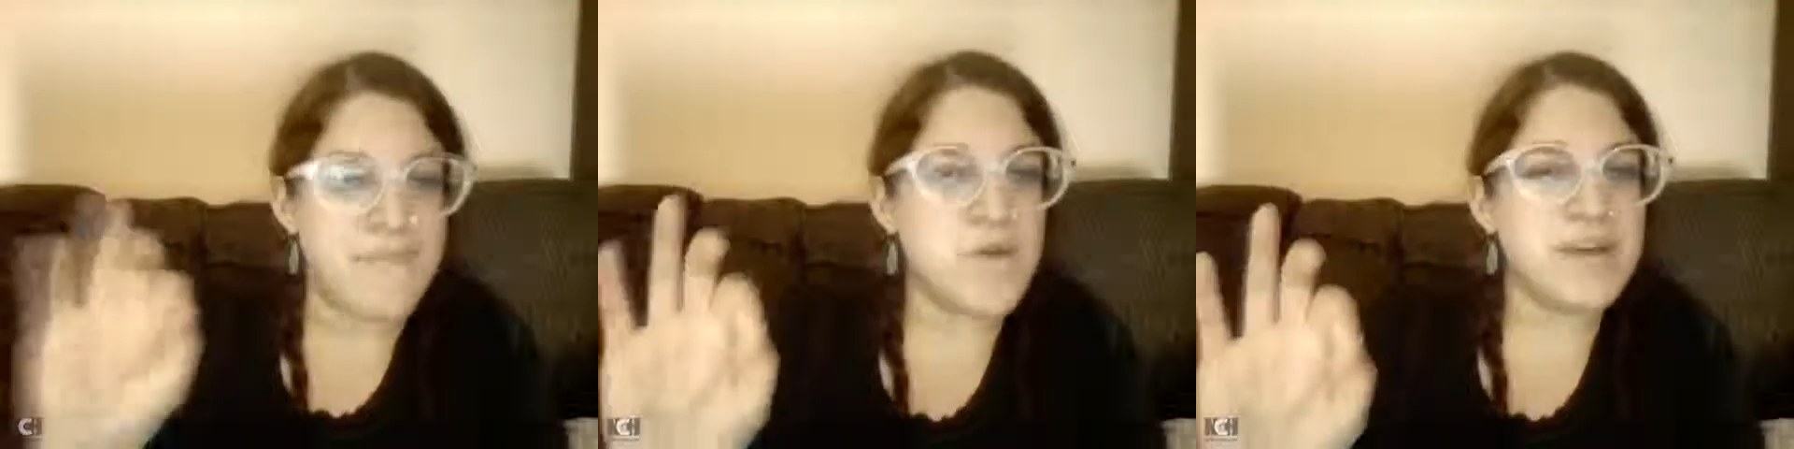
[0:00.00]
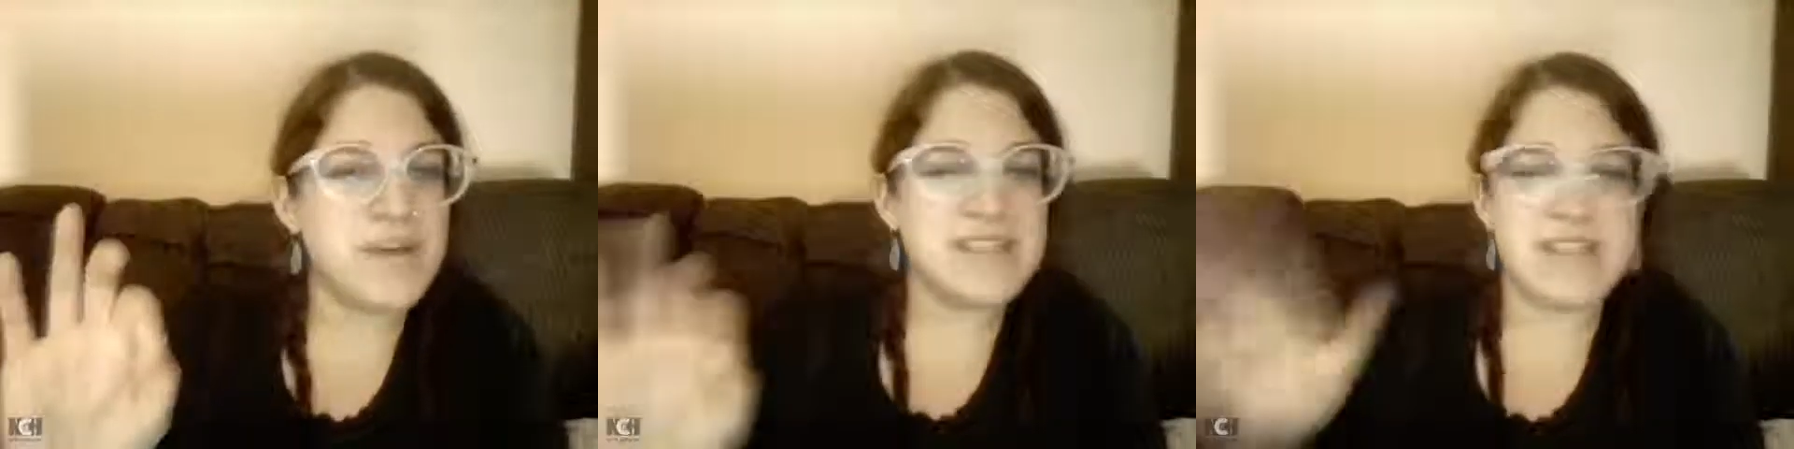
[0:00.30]

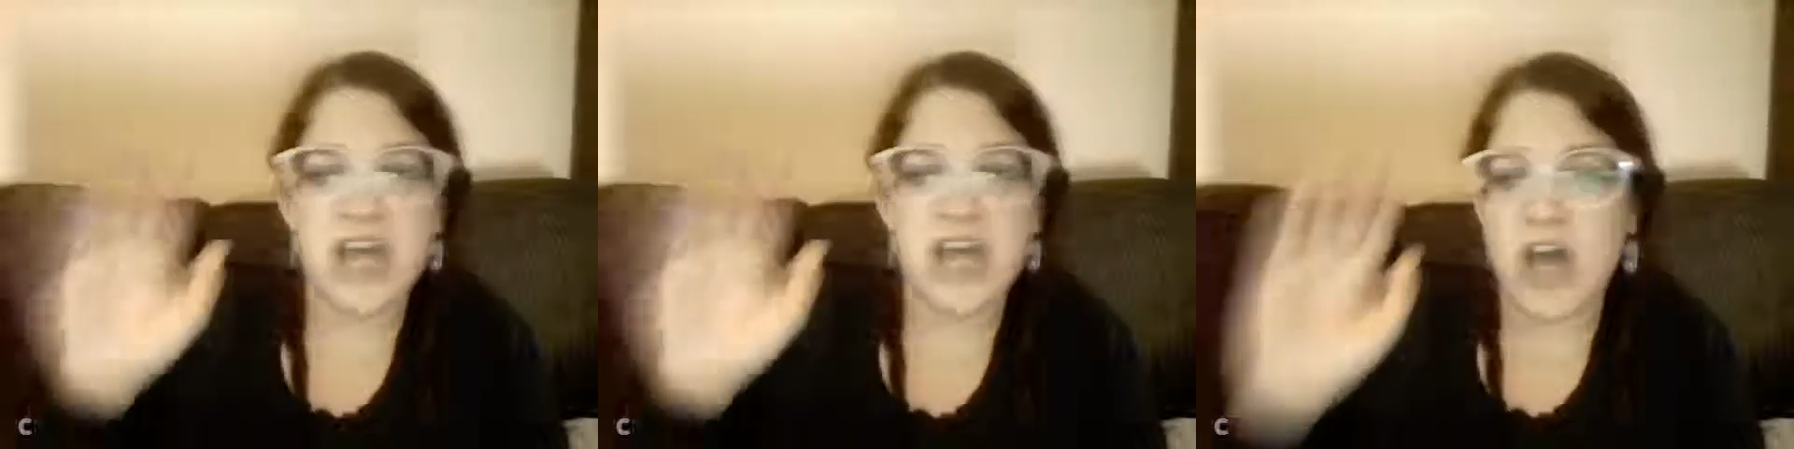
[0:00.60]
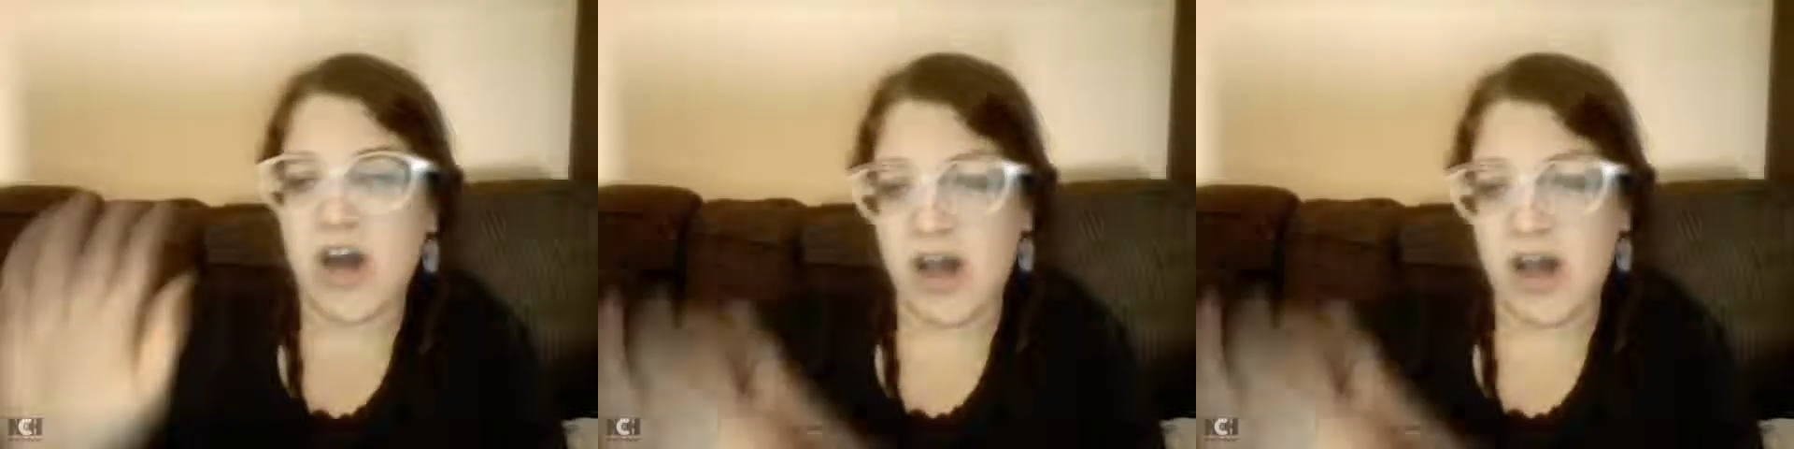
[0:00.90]
Focus
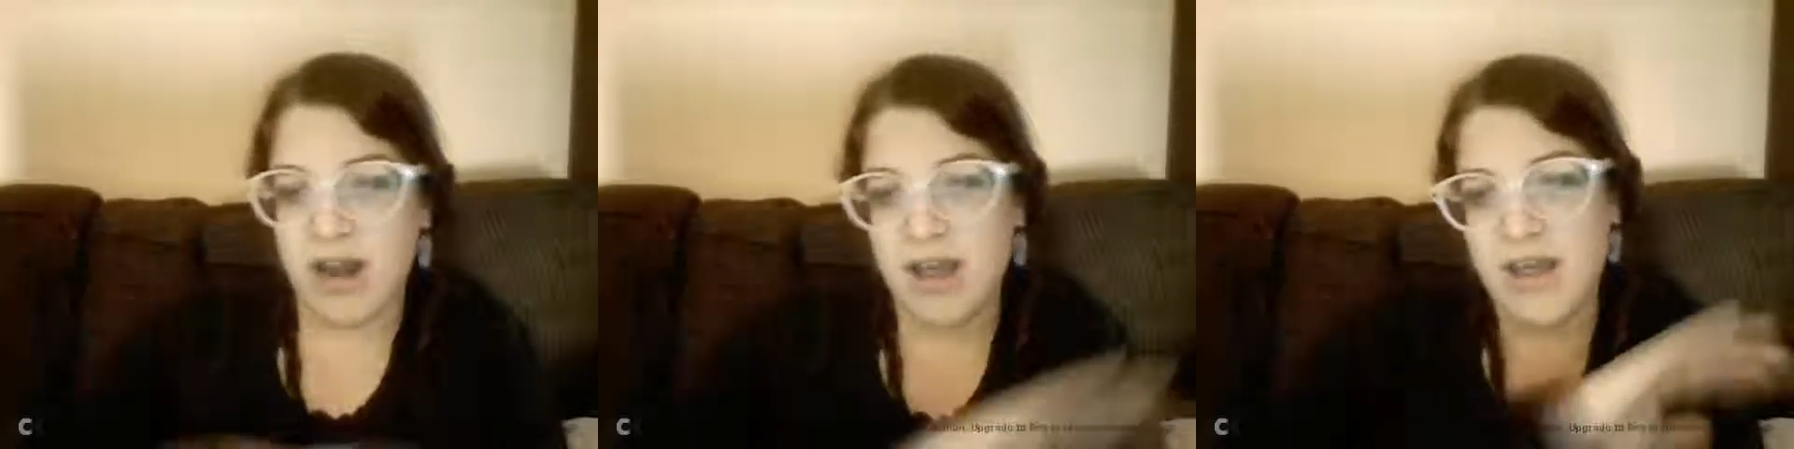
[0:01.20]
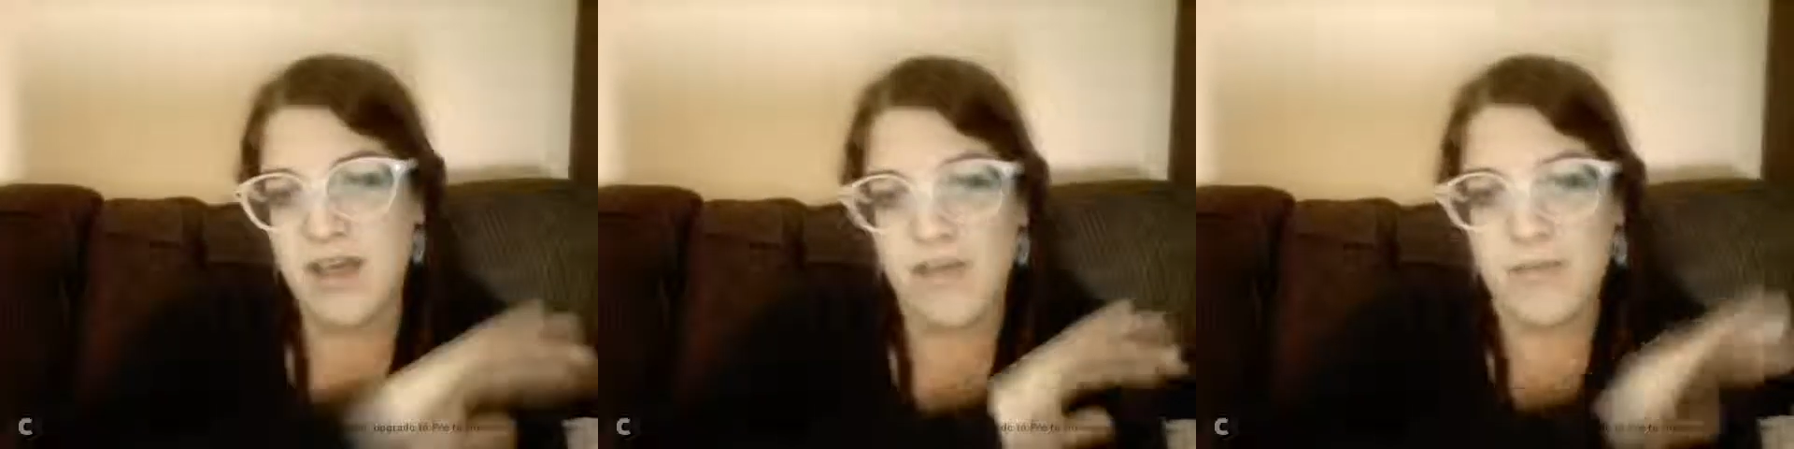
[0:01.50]
on
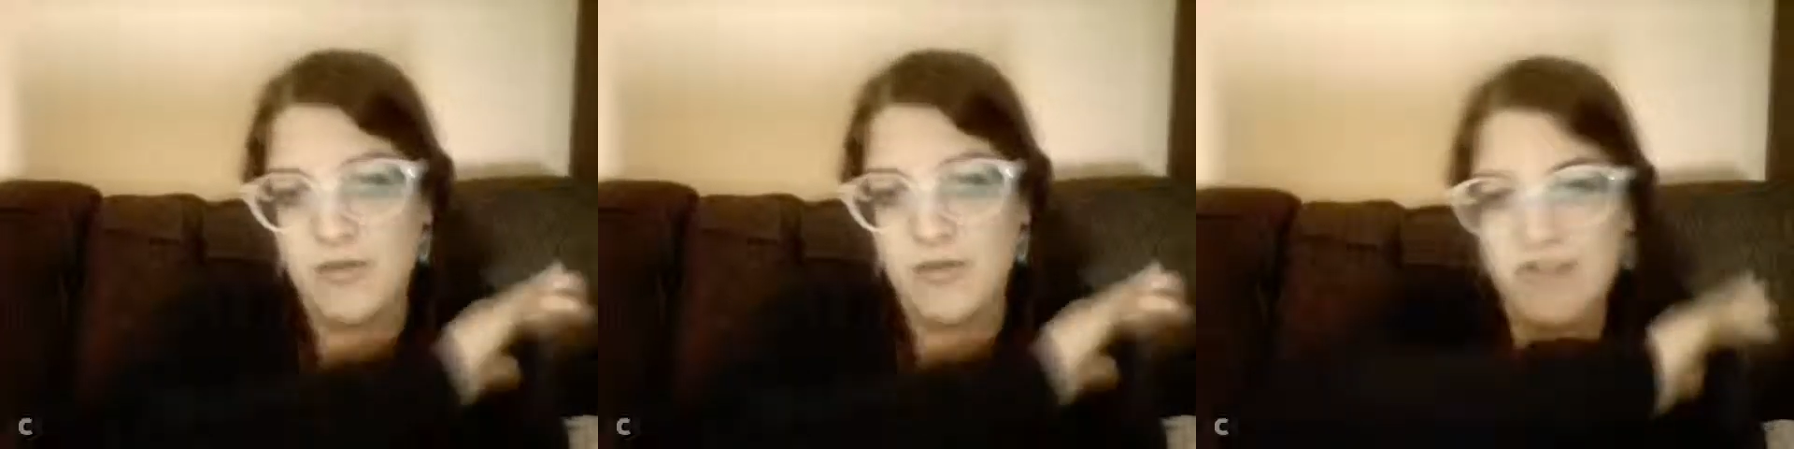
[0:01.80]
the